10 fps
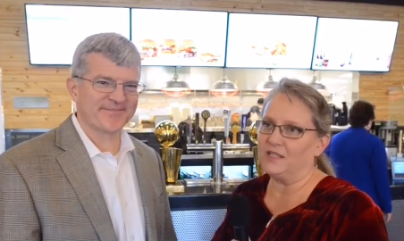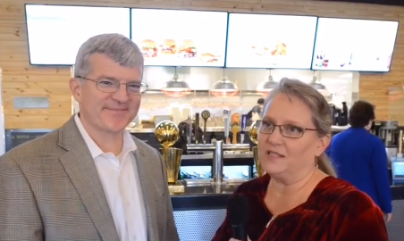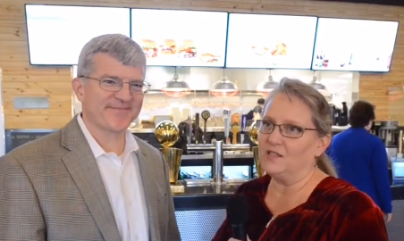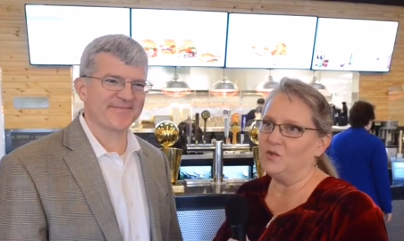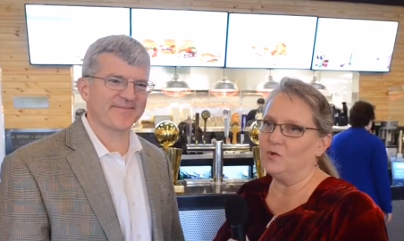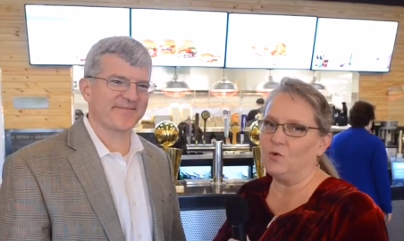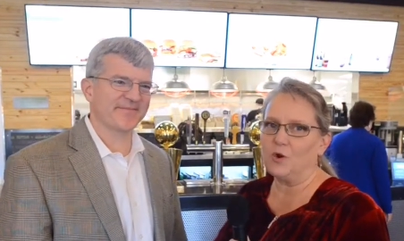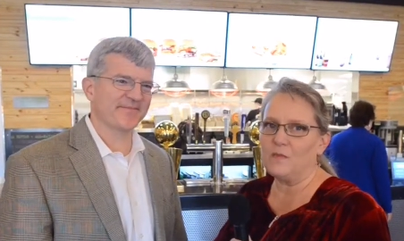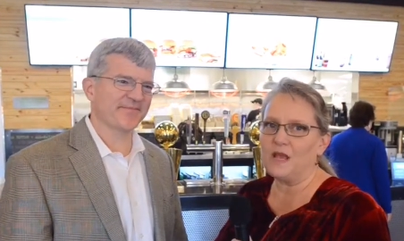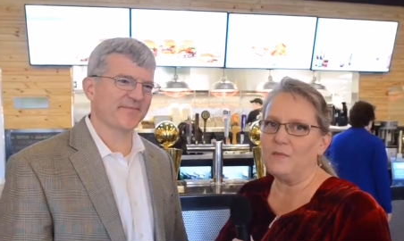Speaker 1: is a new
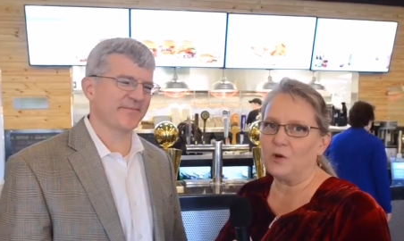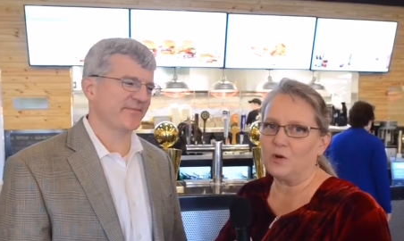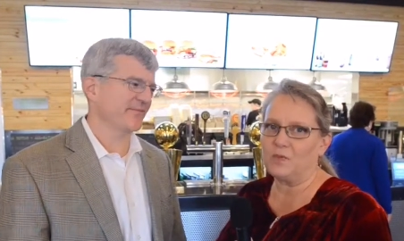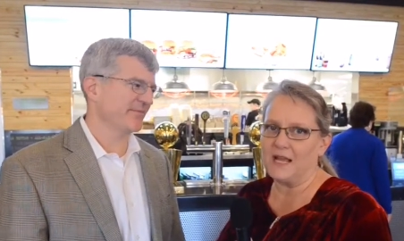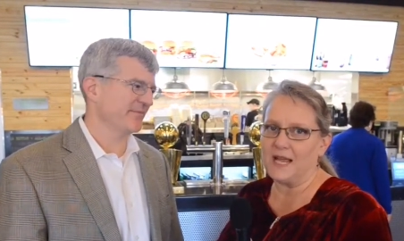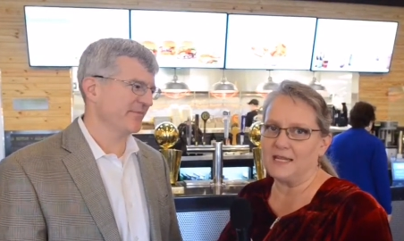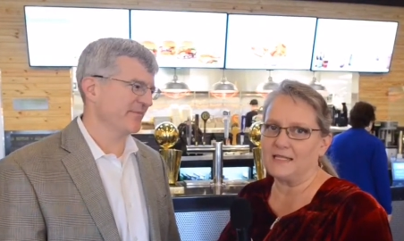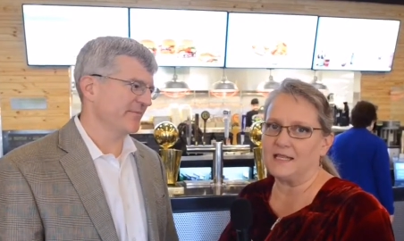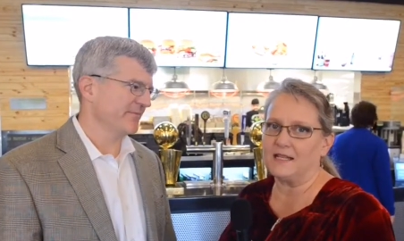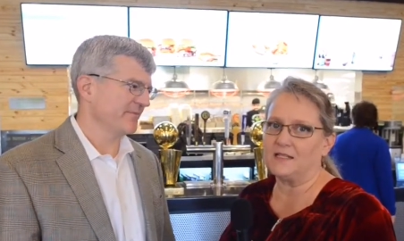gourmet burger
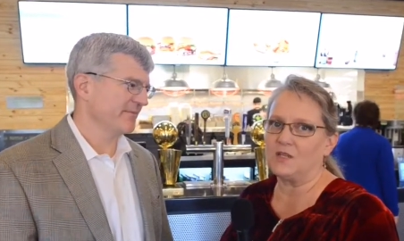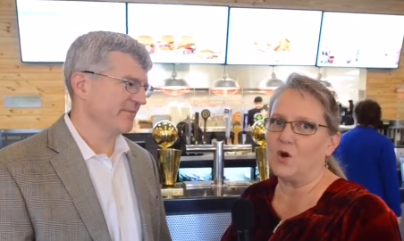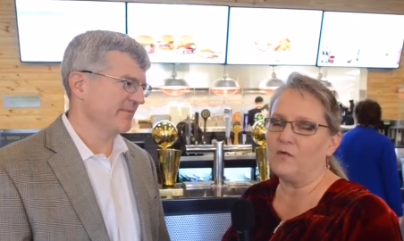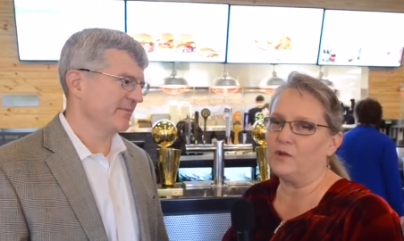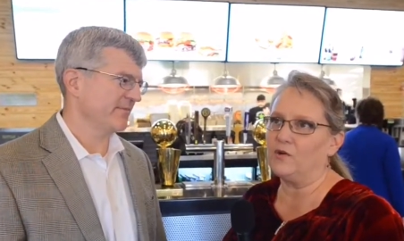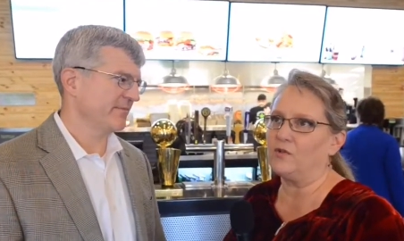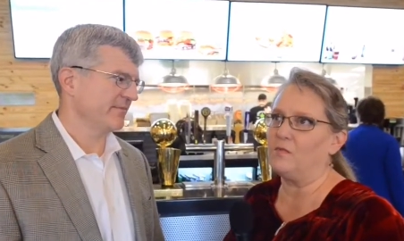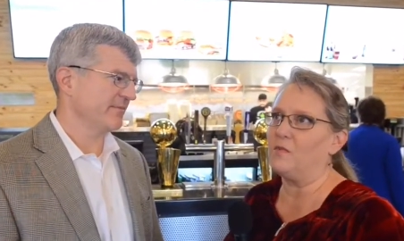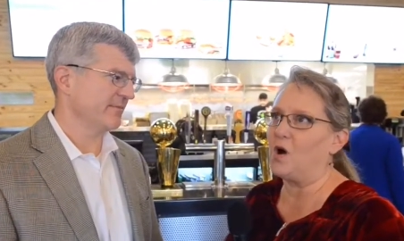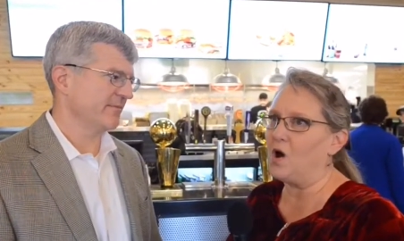place that's over near
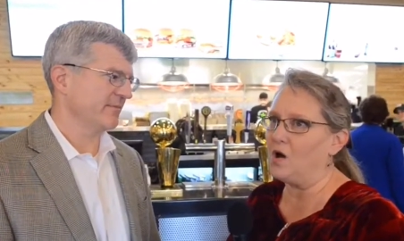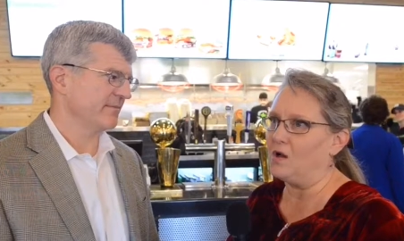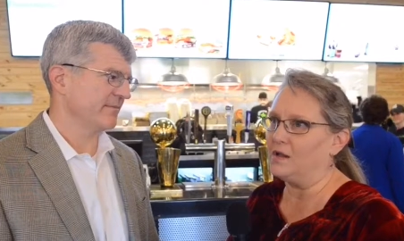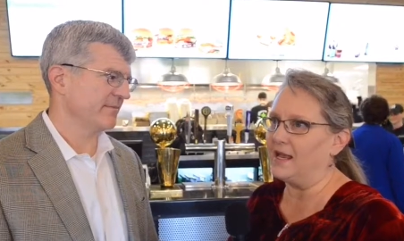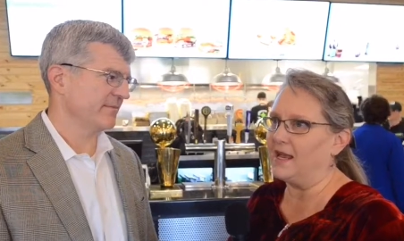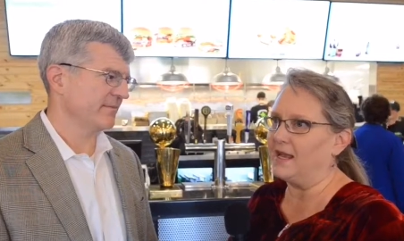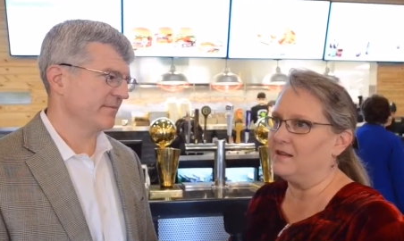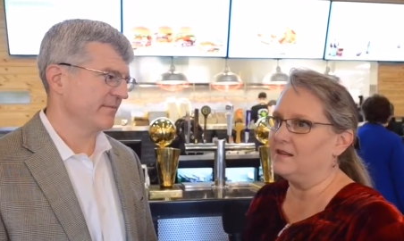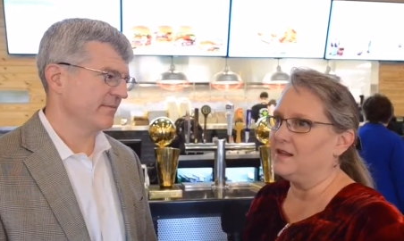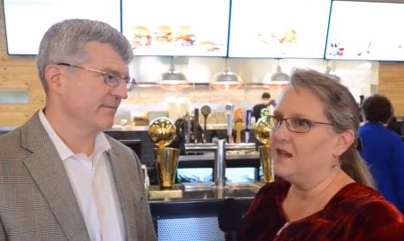the mall.
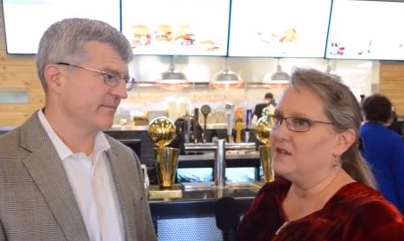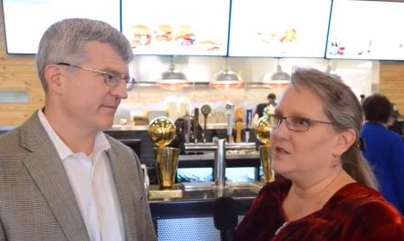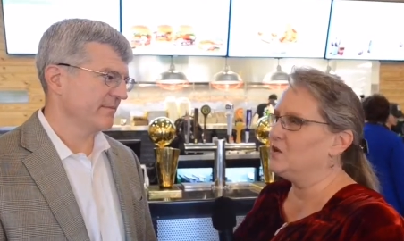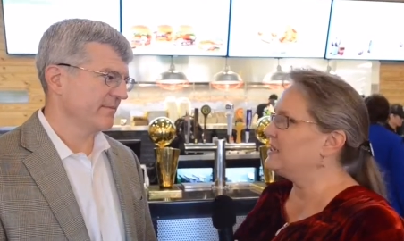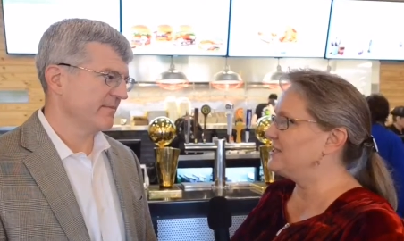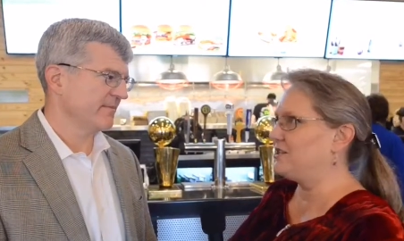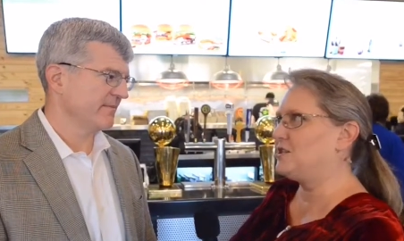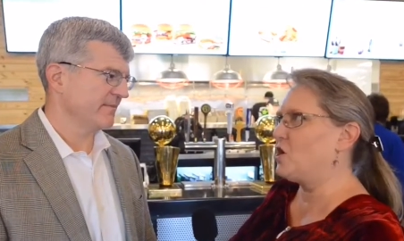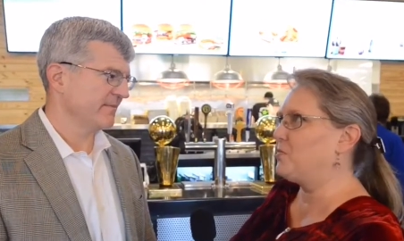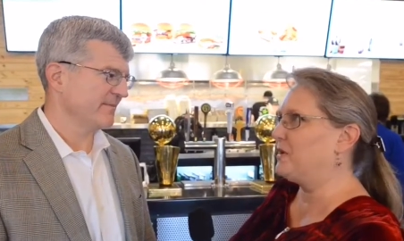And so you guys
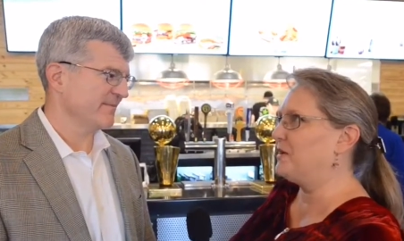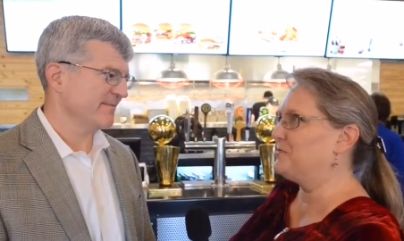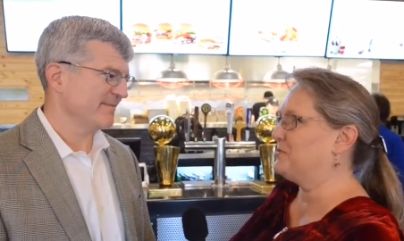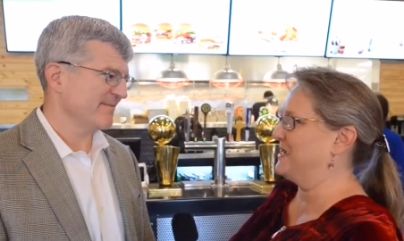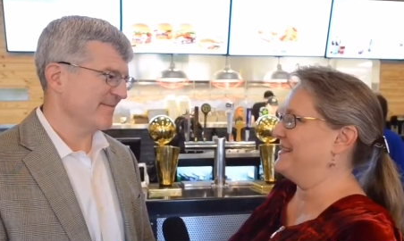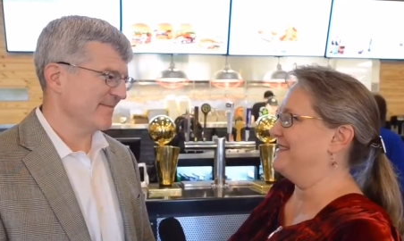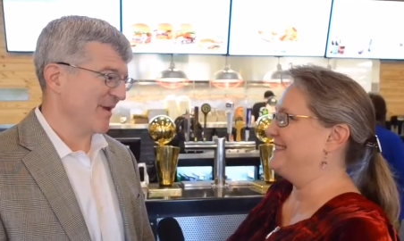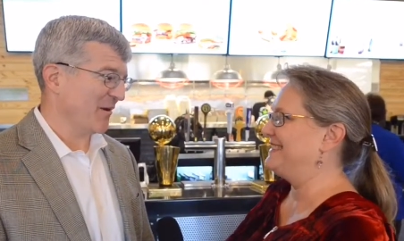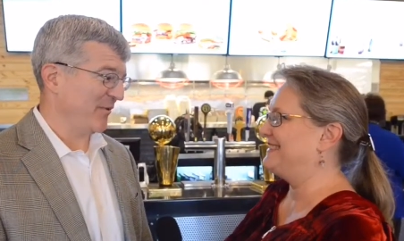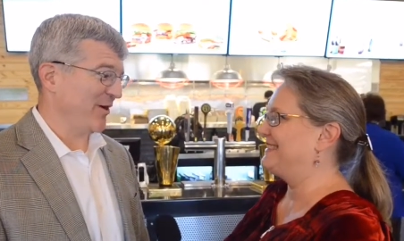just opened when?
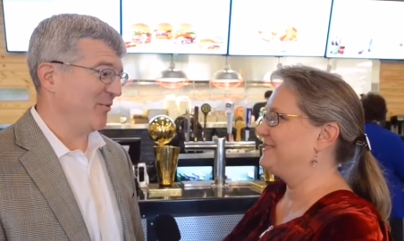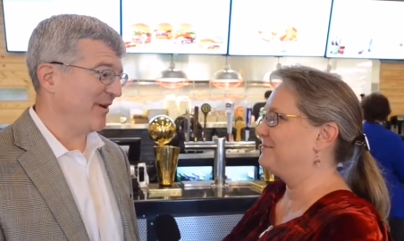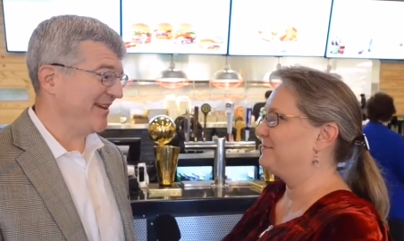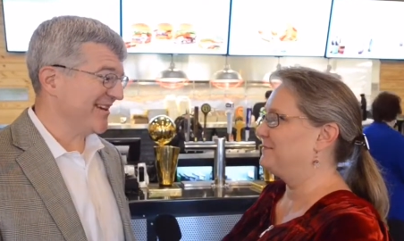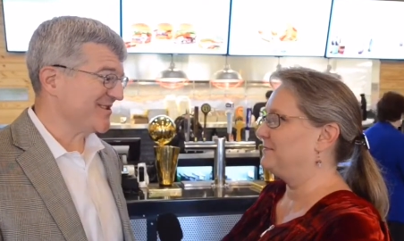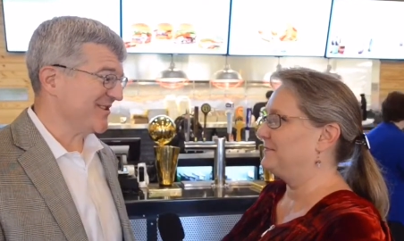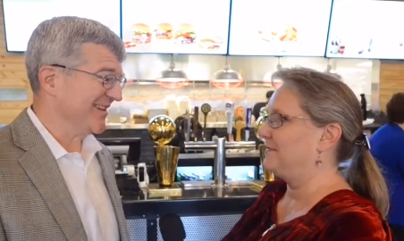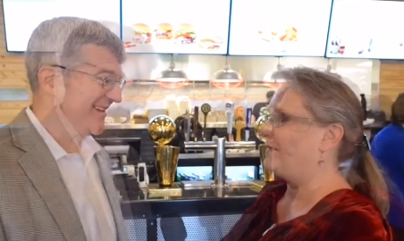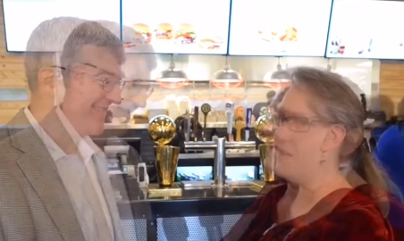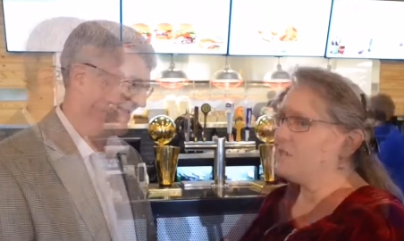
Speaker 2: We opened
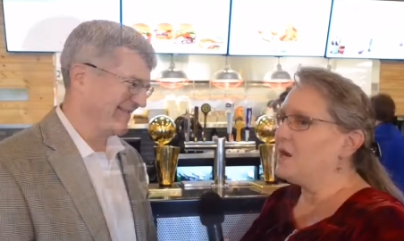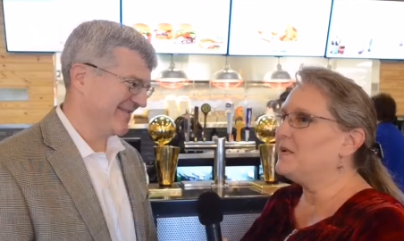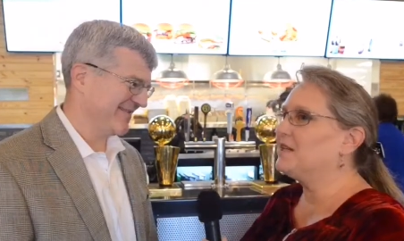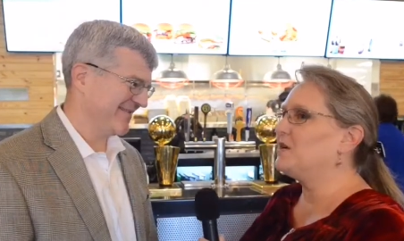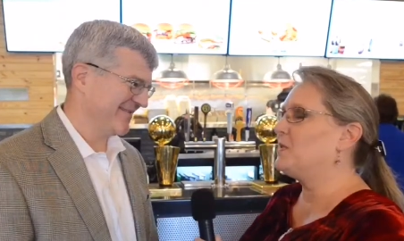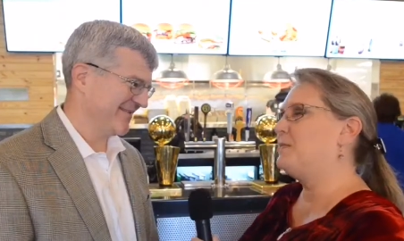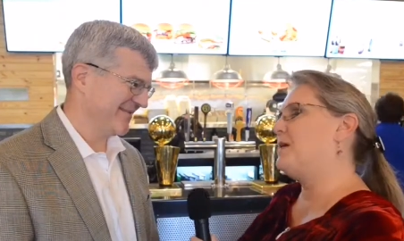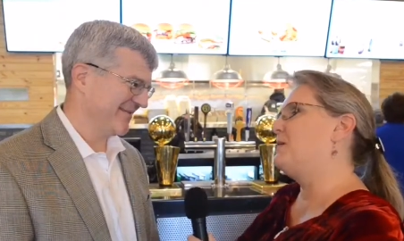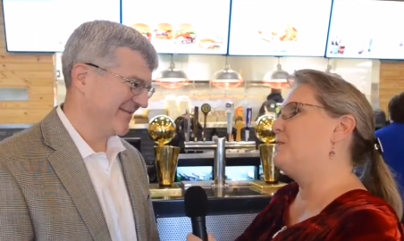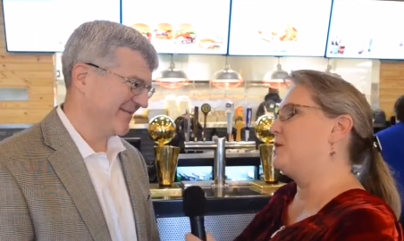yesterday.
Speaker 1: So tell me a little bit
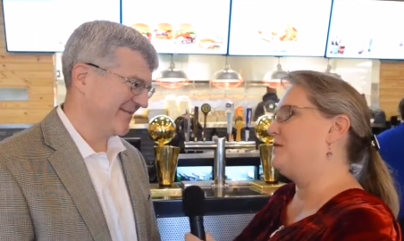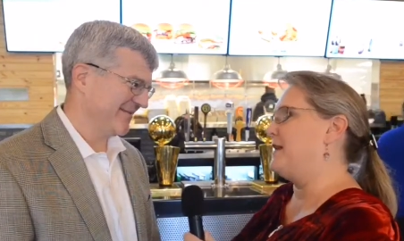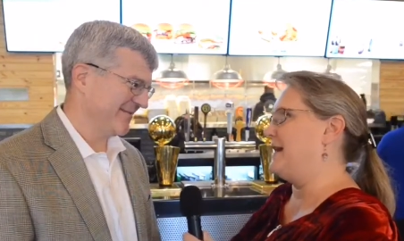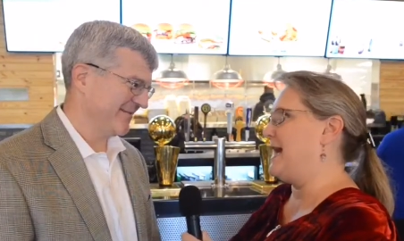about what BurgerFi